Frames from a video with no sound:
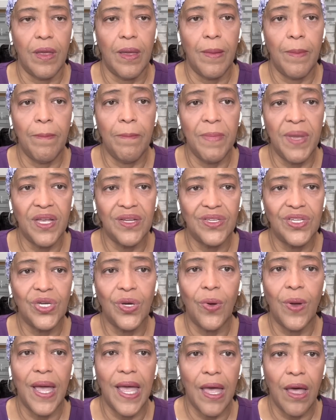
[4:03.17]

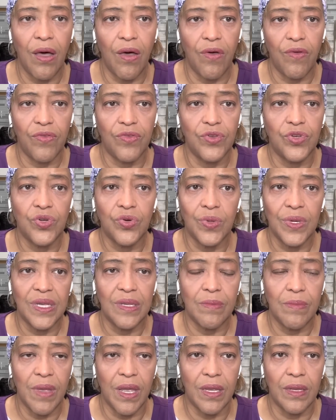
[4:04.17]
mental health
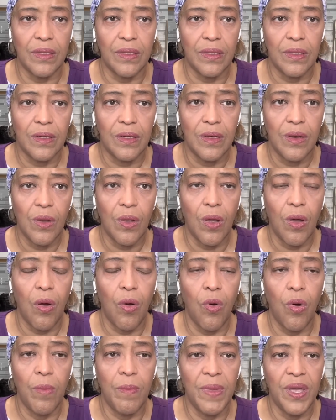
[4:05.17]
treatment
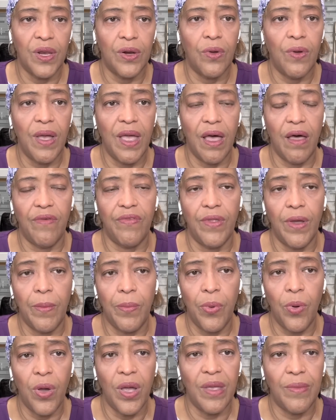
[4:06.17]
or mental health
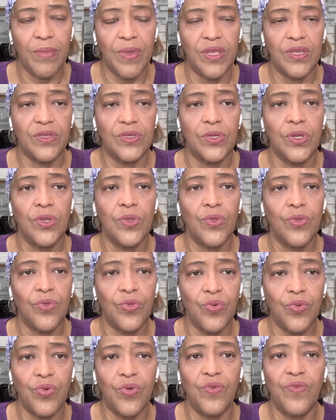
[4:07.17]
appointments
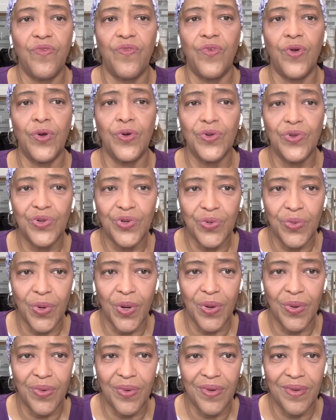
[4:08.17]
through
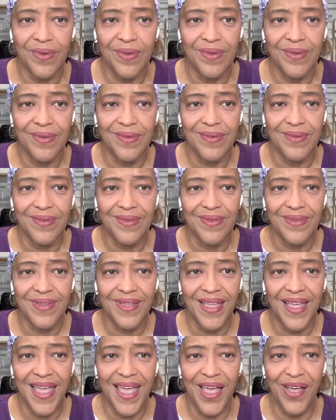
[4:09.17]
virtual
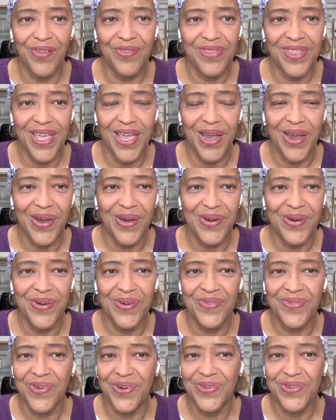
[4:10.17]
healthcare or
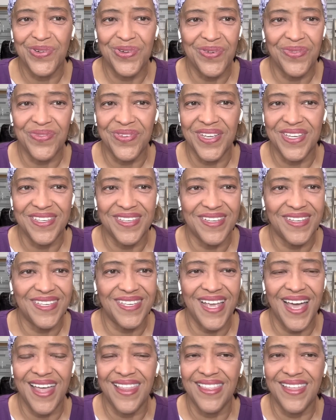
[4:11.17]
virtual visits.
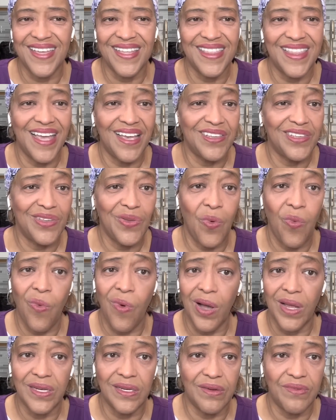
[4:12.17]
I think that's
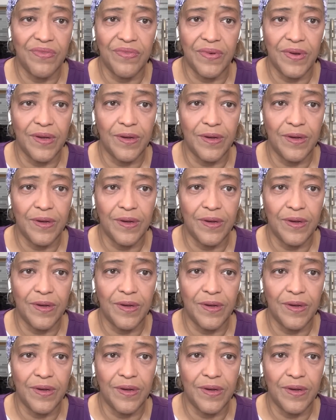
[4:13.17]
wonderful.